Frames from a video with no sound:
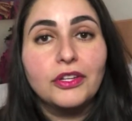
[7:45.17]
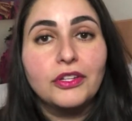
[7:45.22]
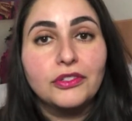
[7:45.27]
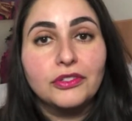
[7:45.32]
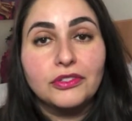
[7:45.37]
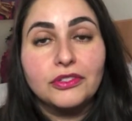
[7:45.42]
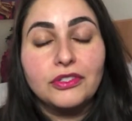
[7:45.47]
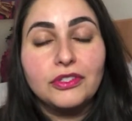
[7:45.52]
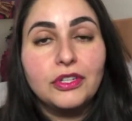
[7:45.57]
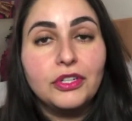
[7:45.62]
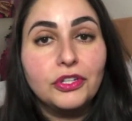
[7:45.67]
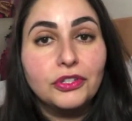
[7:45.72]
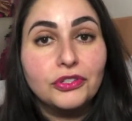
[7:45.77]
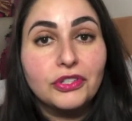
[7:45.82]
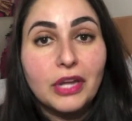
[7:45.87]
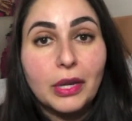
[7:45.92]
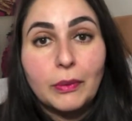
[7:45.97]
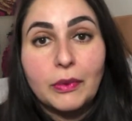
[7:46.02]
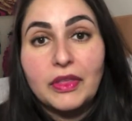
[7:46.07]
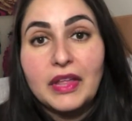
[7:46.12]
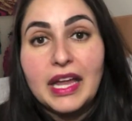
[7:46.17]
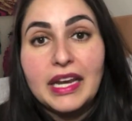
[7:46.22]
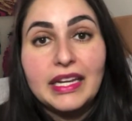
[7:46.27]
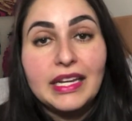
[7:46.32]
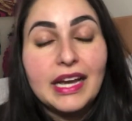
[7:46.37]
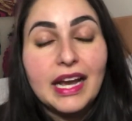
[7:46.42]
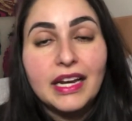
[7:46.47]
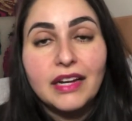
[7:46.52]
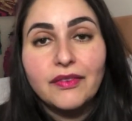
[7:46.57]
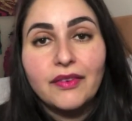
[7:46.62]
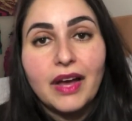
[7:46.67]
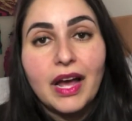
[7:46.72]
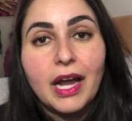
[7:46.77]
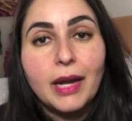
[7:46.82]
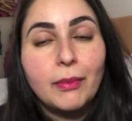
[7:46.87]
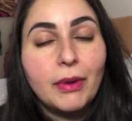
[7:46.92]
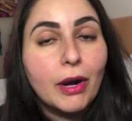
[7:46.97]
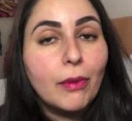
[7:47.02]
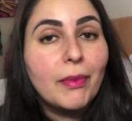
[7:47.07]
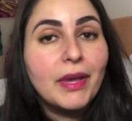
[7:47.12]
You're done with any kind of
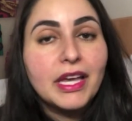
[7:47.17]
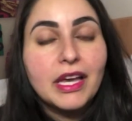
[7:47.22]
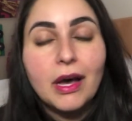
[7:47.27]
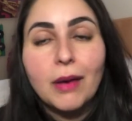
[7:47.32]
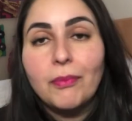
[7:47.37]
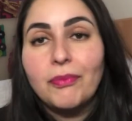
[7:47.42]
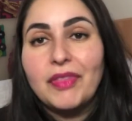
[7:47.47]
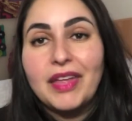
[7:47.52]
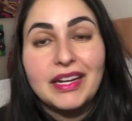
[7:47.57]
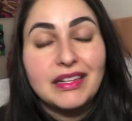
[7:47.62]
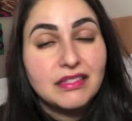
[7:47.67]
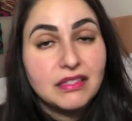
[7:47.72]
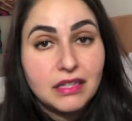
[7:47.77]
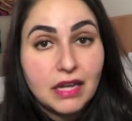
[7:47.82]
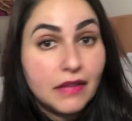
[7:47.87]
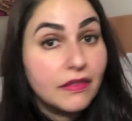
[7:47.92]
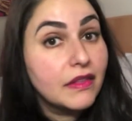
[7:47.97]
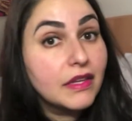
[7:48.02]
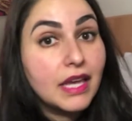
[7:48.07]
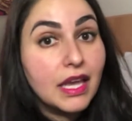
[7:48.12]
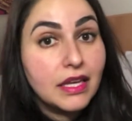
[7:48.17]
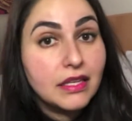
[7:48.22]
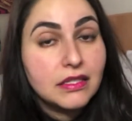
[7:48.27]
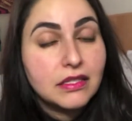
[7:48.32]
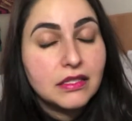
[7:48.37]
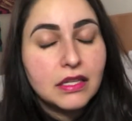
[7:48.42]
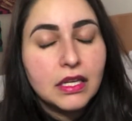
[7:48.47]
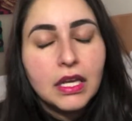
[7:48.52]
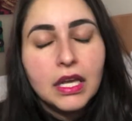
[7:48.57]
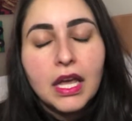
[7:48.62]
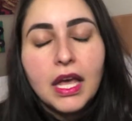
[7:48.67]
eyebrow makeup. That is not the case.